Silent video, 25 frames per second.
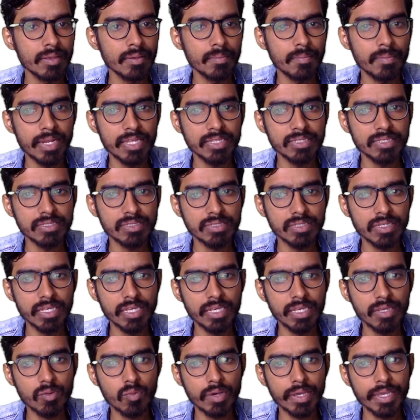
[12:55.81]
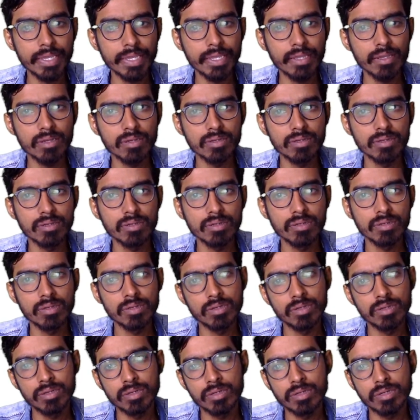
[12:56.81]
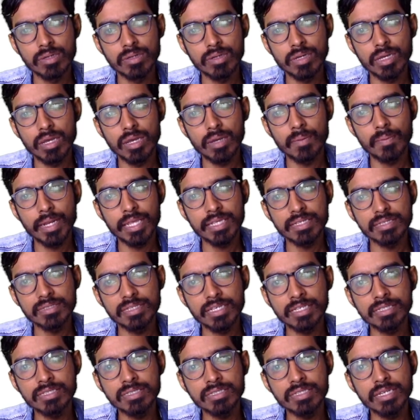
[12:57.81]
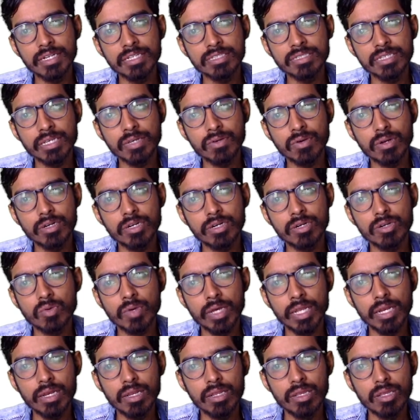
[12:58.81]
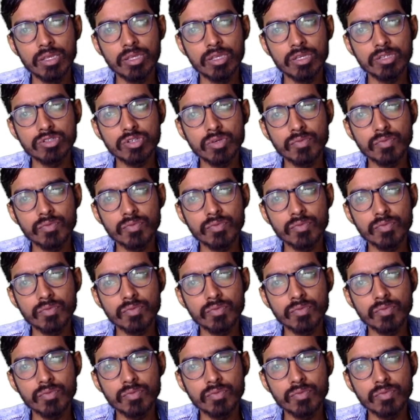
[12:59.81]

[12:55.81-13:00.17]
plus 3y plus 6z is equal to 12. So